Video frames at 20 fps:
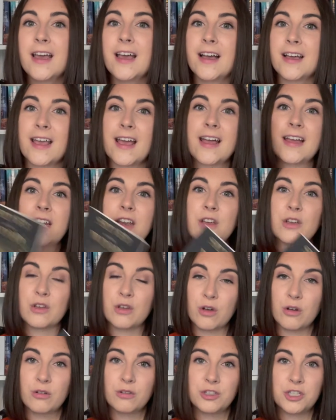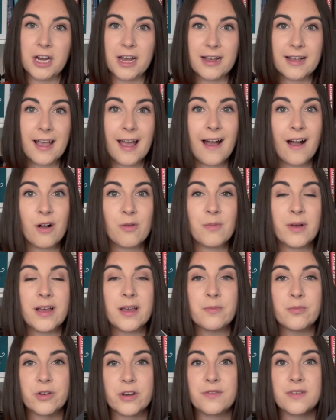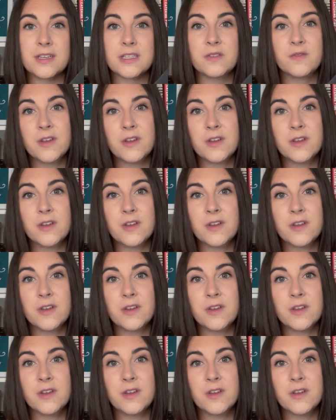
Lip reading: again, go check out my previous